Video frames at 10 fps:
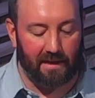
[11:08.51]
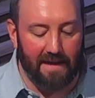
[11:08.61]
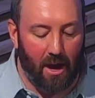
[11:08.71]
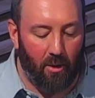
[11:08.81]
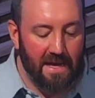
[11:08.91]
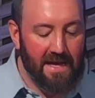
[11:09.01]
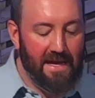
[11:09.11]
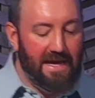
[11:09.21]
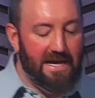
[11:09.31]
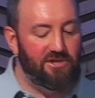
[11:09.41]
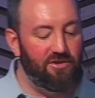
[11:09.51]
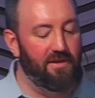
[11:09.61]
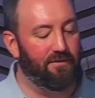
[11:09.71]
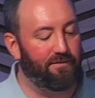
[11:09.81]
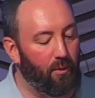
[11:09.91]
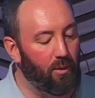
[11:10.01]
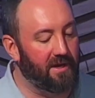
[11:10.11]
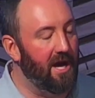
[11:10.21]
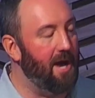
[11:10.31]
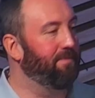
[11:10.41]
Now, each of these 4
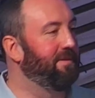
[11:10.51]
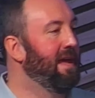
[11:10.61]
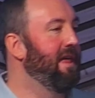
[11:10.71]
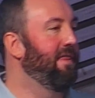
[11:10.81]
cups,